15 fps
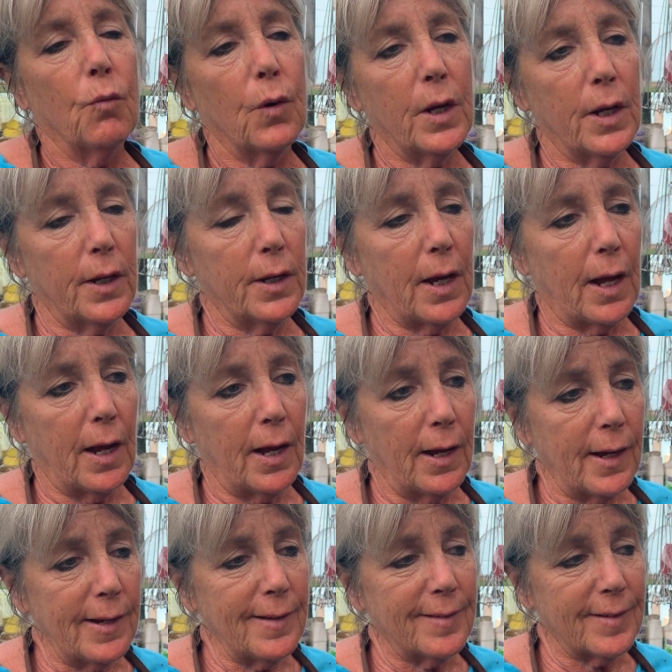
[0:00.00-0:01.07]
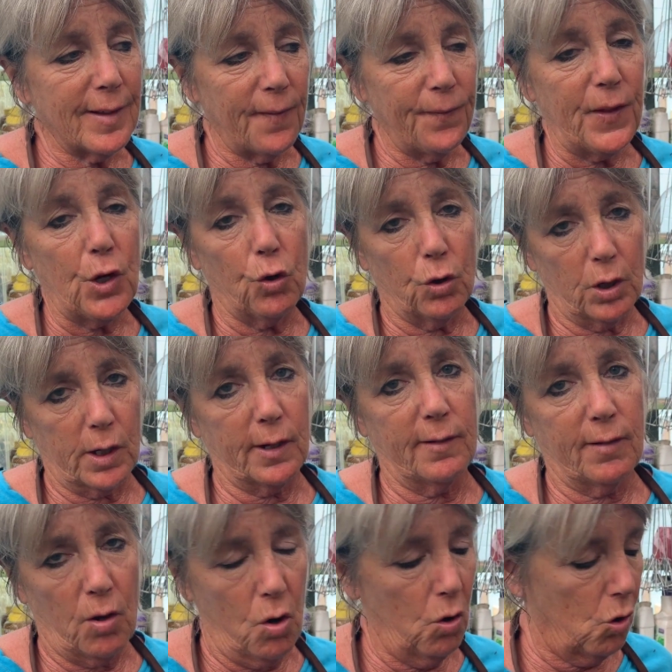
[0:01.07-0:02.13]
When I send the
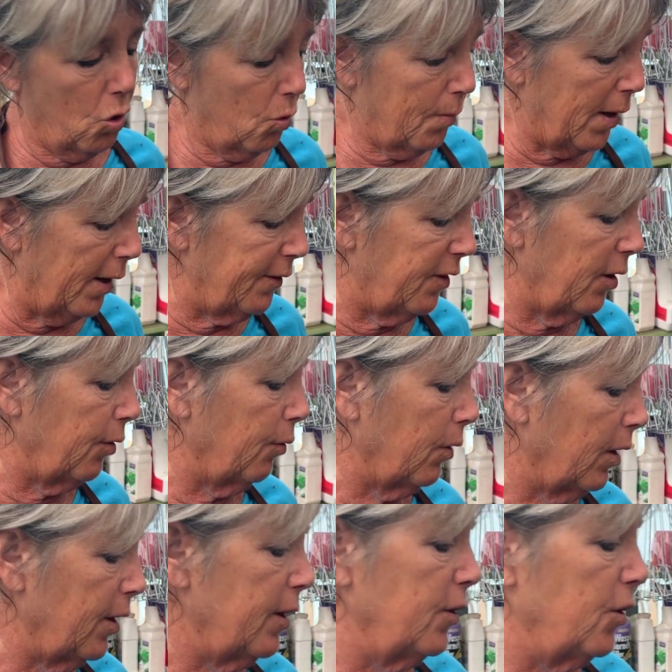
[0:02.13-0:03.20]
orchids home, I generally